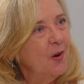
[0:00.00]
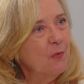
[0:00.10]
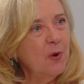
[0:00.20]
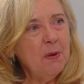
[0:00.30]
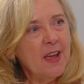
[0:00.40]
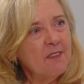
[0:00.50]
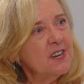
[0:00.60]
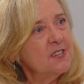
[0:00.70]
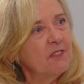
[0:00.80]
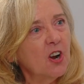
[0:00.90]
we'd be having
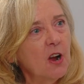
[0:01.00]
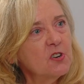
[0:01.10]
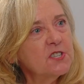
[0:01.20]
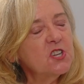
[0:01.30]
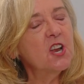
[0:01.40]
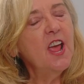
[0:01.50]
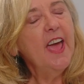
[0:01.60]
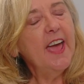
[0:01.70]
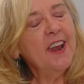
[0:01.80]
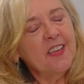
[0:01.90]
a different conversation.
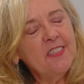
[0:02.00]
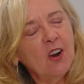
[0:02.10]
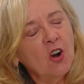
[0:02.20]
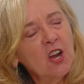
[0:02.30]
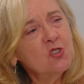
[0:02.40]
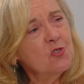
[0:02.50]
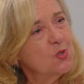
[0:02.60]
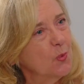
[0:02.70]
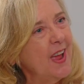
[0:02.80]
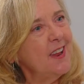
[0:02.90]
And I think our
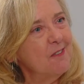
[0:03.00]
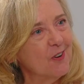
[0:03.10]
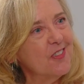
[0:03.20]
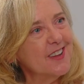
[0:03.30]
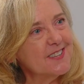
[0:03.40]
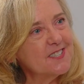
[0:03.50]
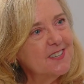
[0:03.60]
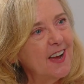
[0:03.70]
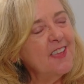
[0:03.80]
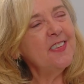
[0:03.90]
country's ready for
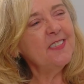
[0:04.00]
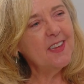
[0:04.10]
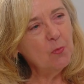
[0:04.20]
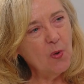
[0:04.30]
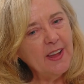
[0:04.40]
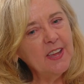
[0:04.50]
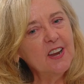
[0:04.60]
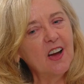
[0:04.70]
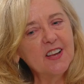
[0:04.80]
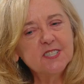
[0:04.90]
this. I think they
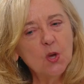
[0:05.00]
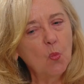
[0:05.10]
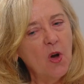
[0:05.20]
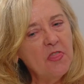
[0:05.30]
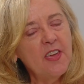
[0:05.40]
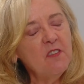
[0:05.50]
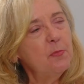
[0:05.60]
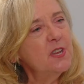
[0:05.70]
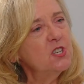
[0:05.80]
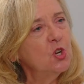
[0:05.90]
recognize that what they've
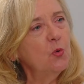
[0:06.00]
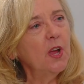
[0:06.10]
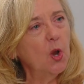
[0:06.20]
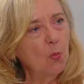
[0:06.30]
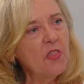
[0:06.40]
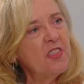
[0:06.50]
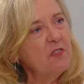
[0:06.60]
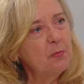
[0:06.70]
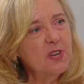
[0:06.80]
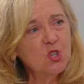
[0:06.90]
been doing and what
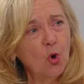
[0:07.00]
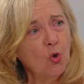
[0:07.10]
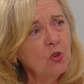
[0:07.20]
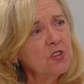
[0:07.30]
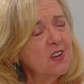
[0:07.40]
they've been told